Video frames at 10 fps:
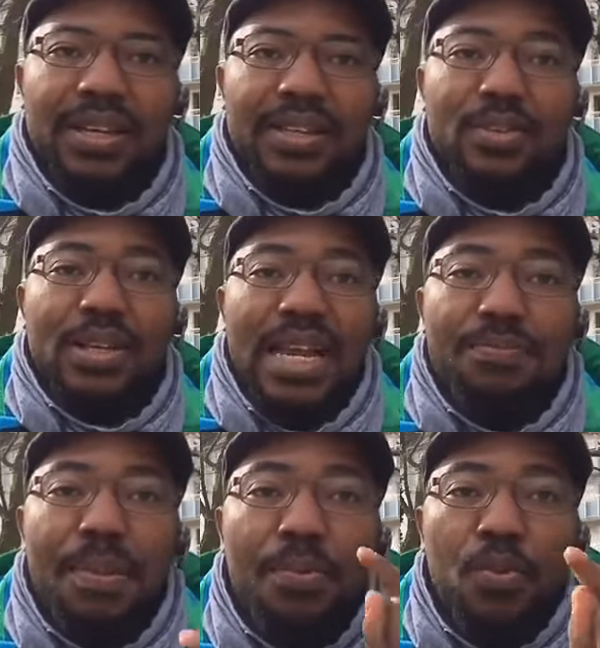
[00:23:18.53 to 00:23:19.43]
so that
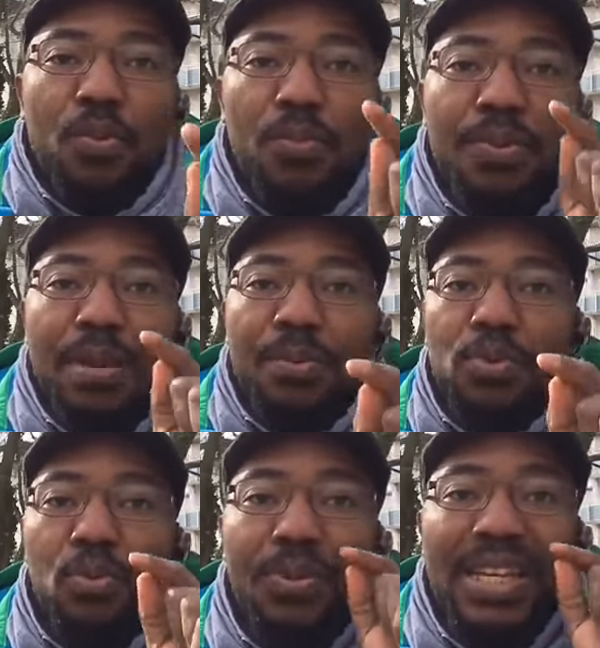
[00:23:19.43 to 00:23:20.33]
people will be able
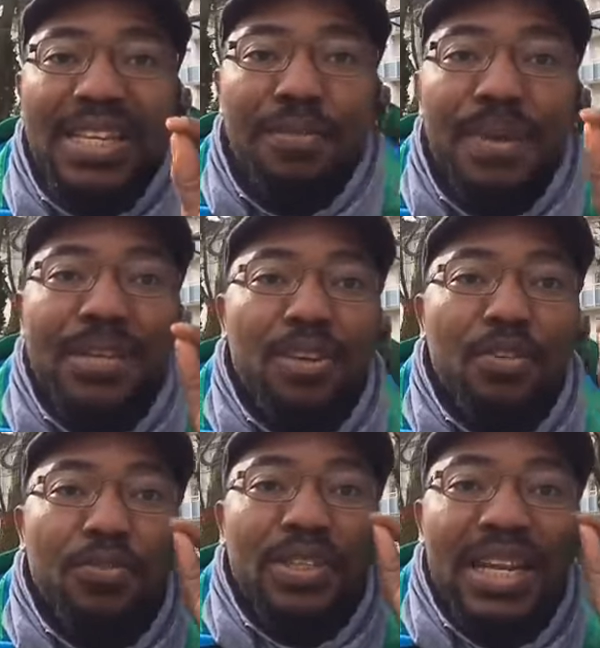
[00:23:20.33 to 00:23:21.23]
to be independent
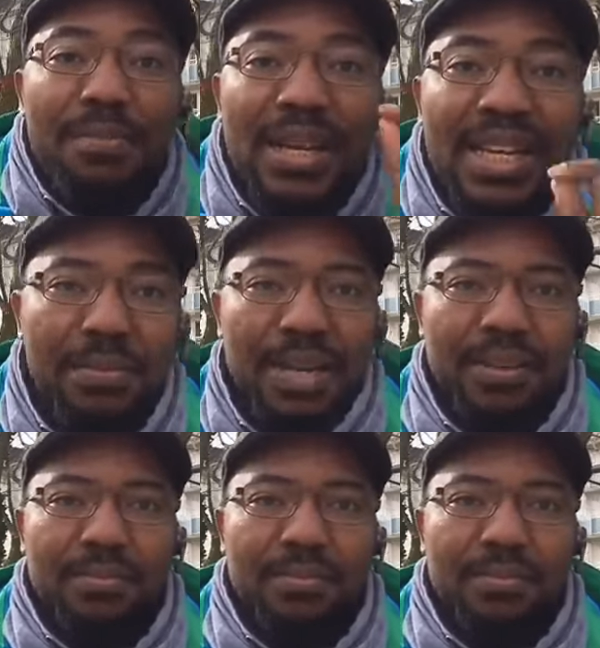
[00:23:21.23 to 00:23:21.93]
of nama,